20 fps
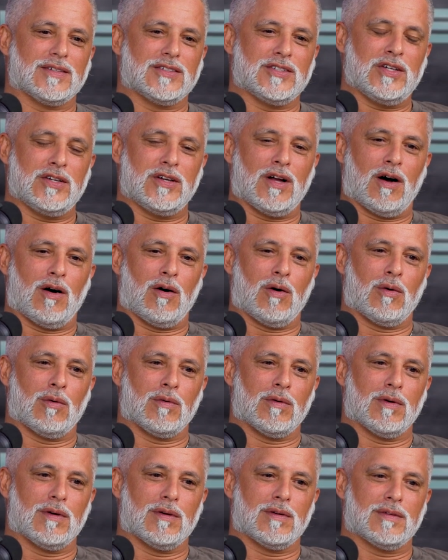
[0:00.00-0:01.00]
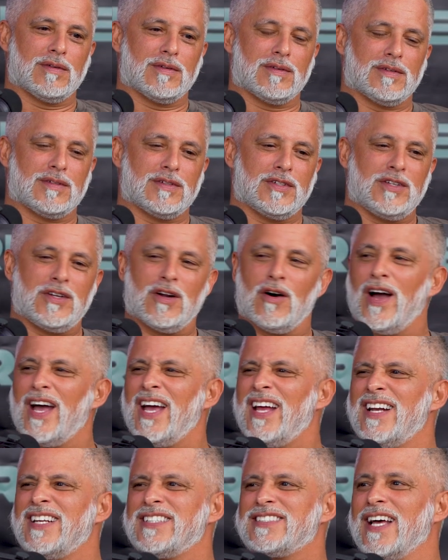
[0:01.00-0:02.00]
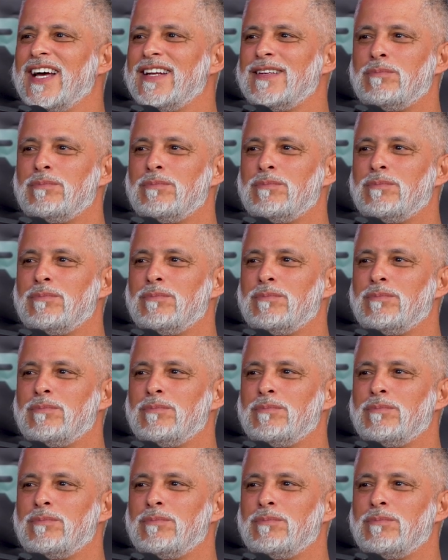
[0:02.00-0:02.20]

You know, 80s had